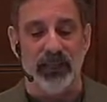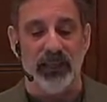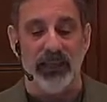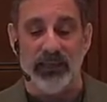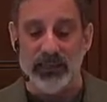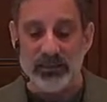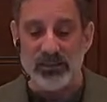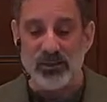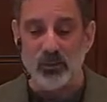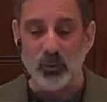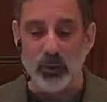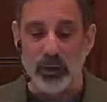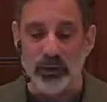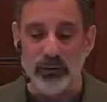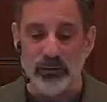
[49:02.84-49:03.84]
He is the
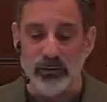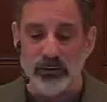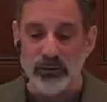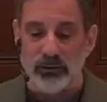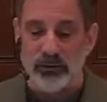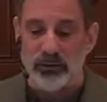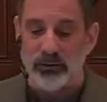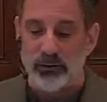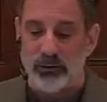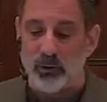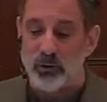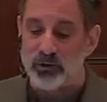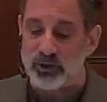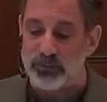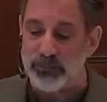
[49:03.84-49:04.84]
one
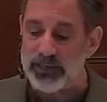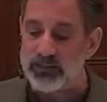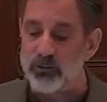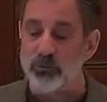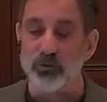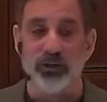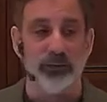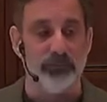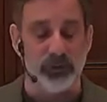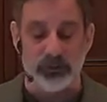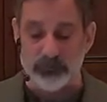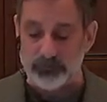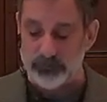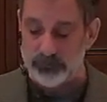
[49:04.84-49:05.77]
who should make you tremble.